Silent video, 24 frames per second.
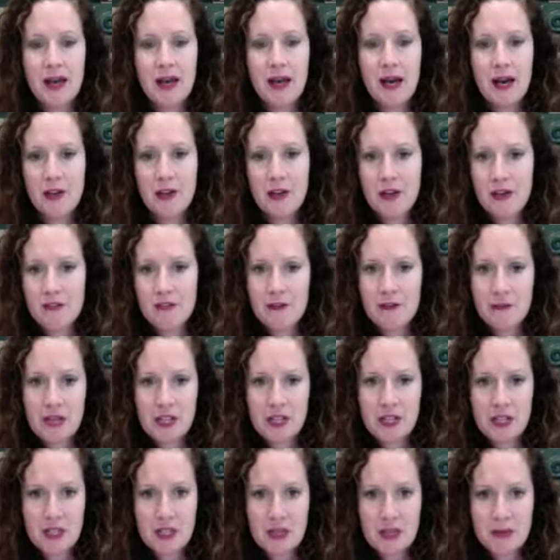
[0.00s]
other
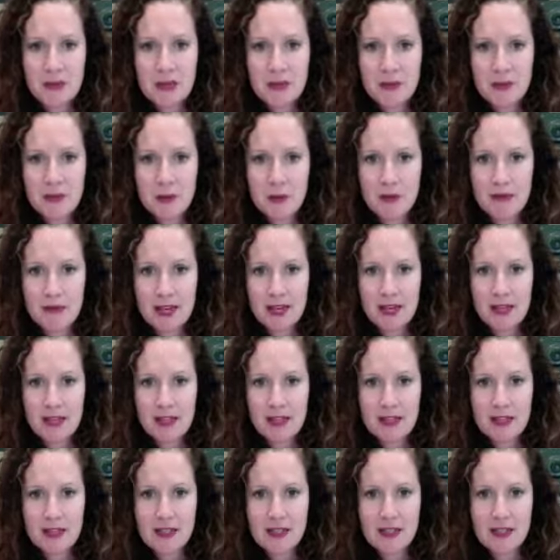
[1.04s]
information that people will
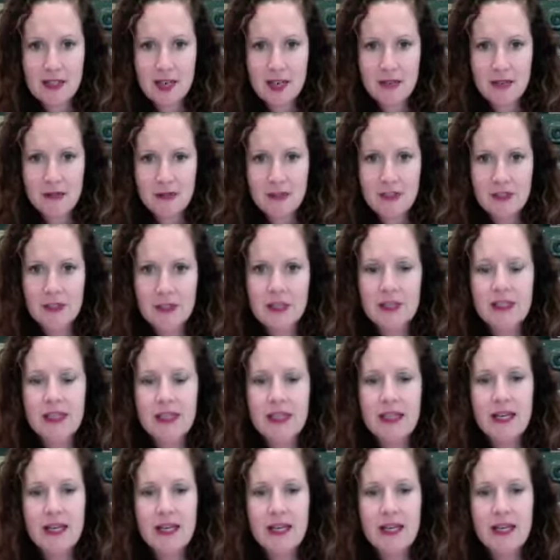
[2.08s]
find helpful,